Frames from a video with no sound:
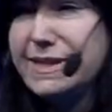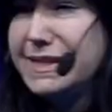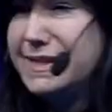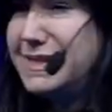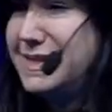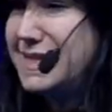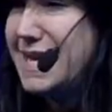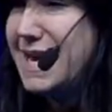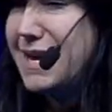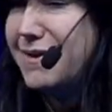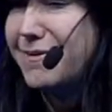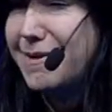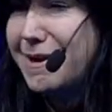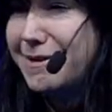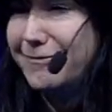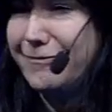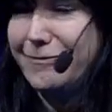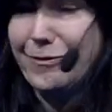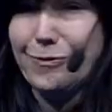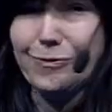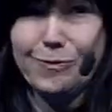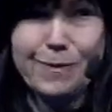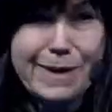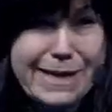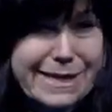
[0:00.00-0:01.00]
they stay around
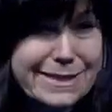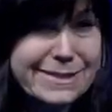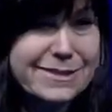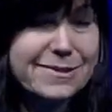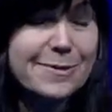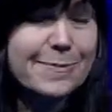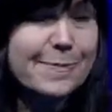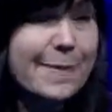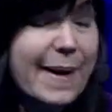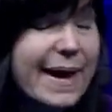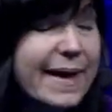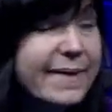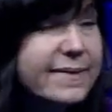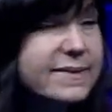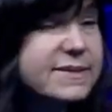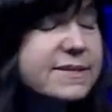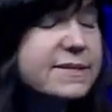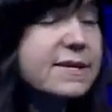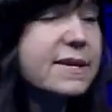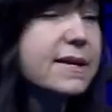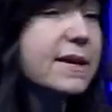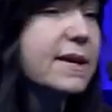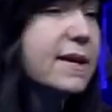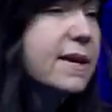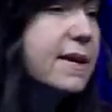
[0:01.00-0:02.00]
for weeks or months,